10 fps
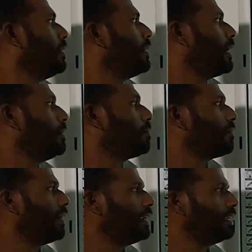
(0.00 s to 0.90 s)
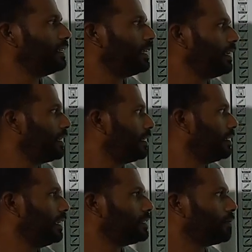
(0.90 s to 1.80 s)
Right, providing the
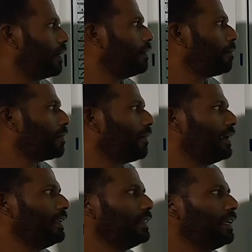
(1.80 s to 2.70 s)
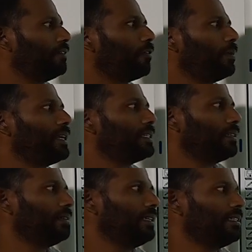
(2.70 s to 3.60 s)
next one, providing the
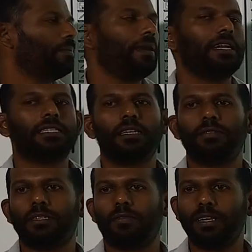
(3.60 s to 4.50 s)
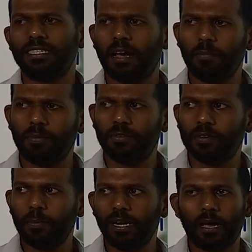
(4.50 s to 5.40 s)
information is the main service. What is
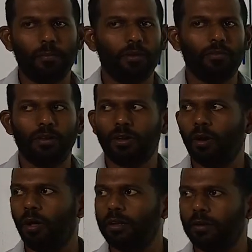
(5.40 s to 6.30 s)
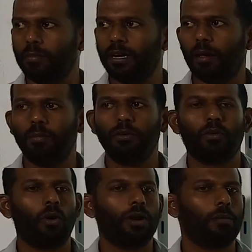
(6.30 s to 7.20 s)
www? We call www
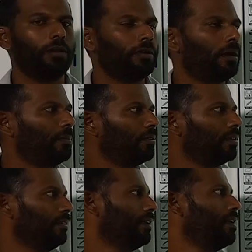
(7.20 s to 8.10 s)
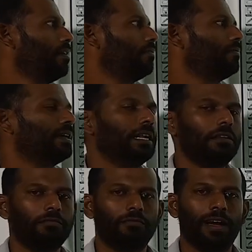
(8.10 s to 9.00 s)
or www,
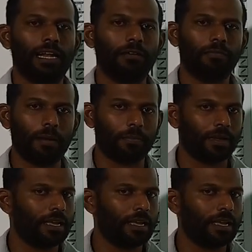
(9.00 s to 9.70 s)
World Wide Web.